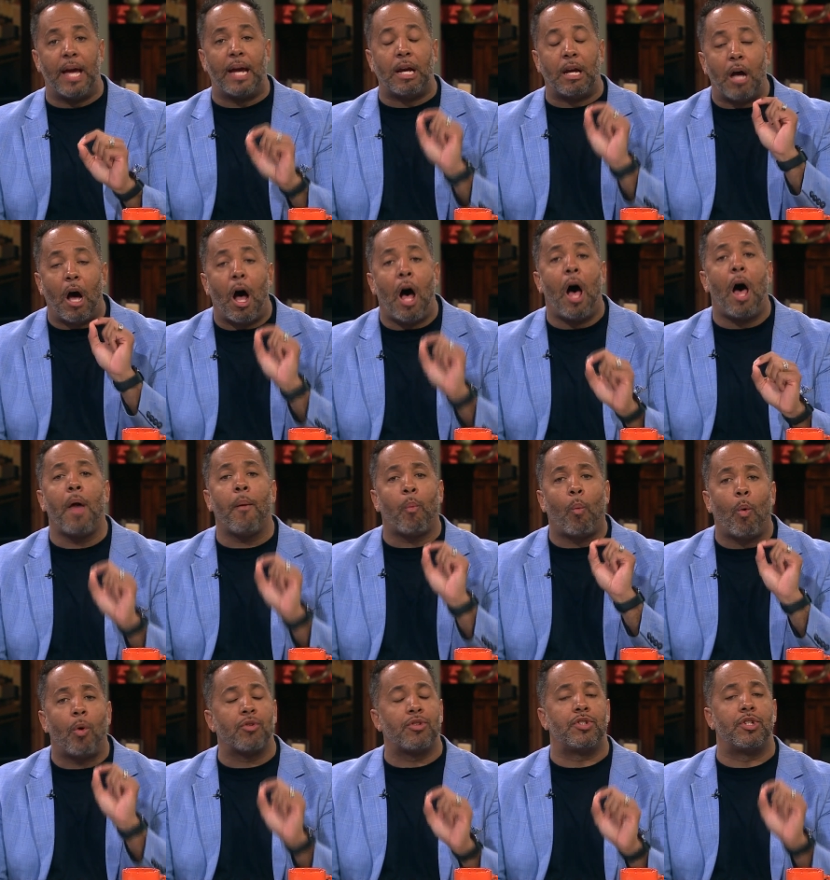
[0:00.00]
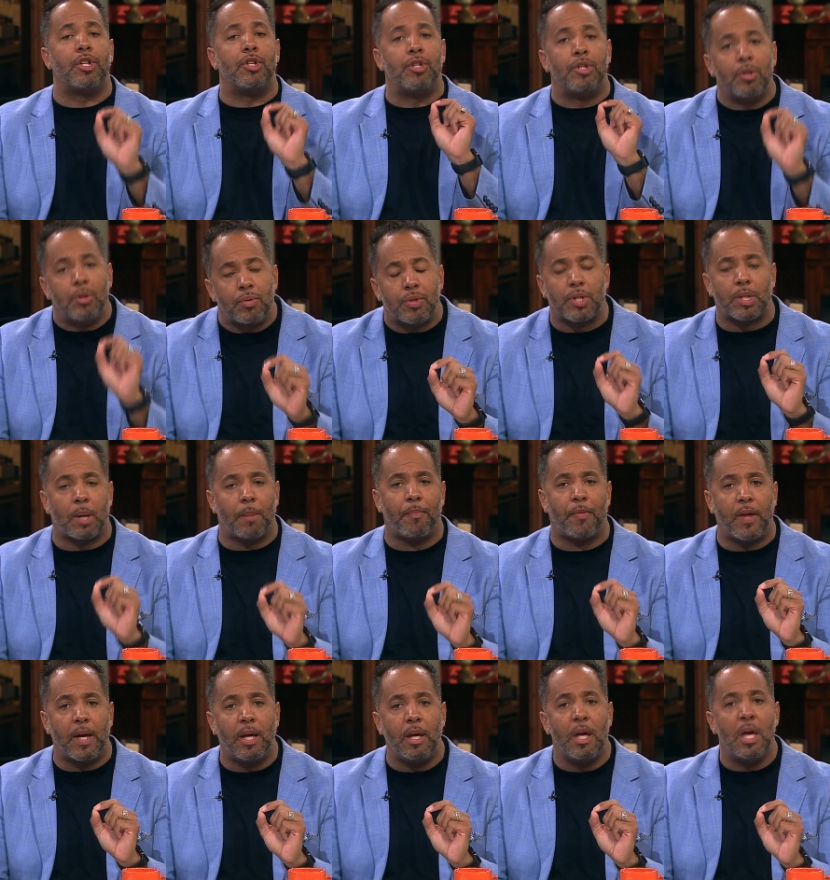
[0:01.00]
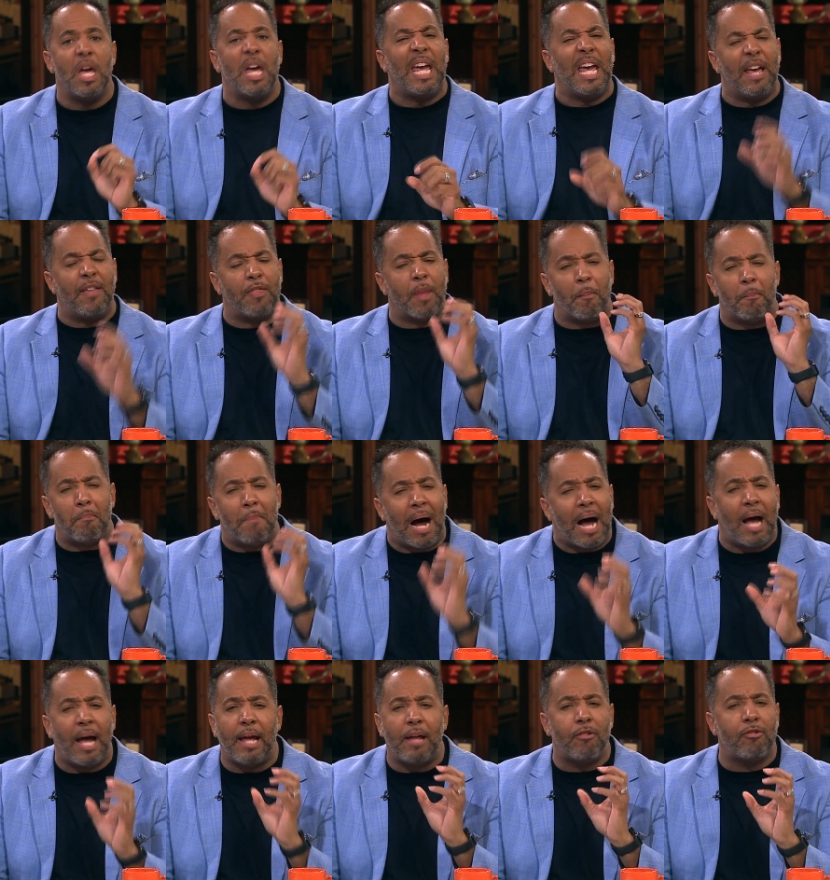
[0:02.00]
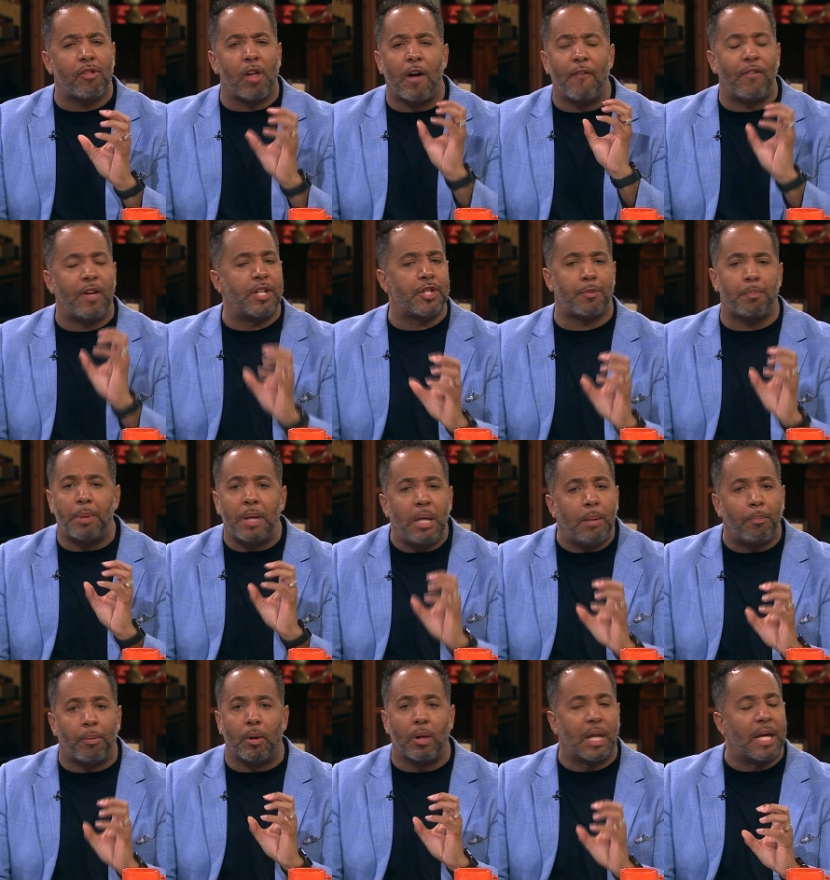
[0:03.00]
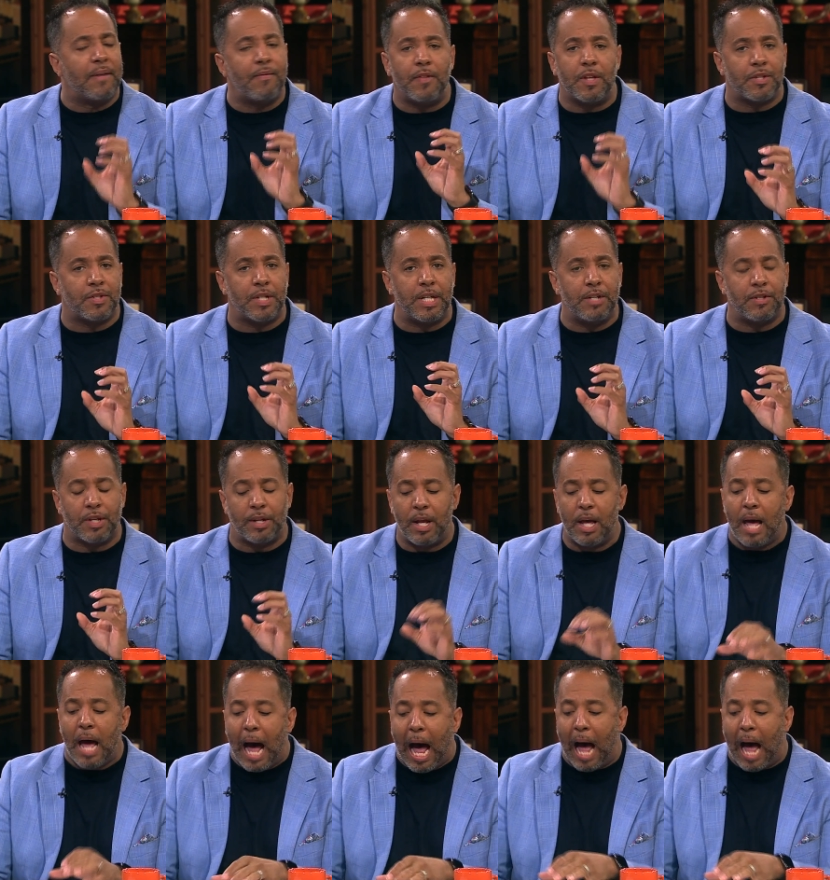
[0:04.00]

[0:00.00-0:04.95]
that God wants to do something in the minds of his people in this season.